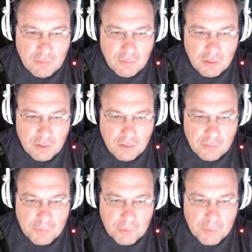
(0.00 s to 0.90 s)

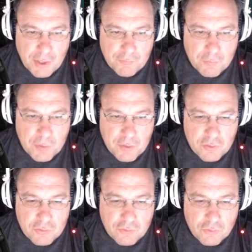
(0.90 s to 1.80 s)
Um, and it would have to be a
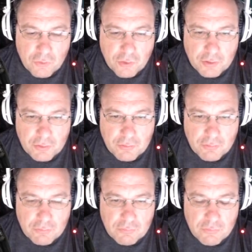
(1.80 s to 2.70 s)
good story.
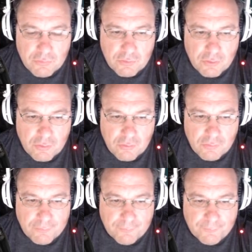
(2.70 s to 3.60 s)
So,
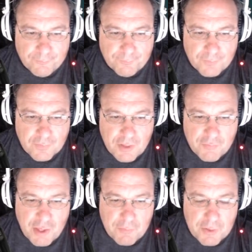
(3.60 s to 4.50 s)
if
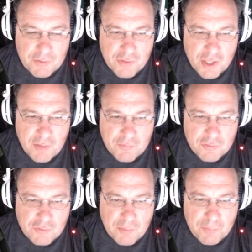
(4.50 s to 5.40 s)
that means they have to
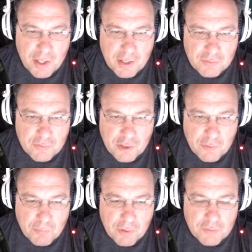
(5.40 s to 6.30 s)
step back and take a
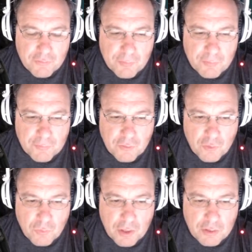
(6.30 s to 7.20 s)
break from it for a
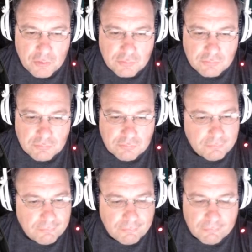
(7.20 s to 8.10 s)
while,
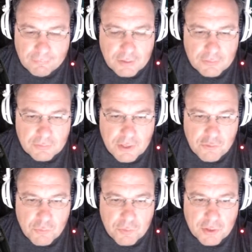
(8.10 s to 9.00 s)
then that's
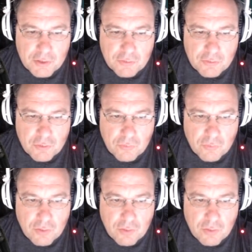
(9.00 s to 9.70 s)
what they need to do.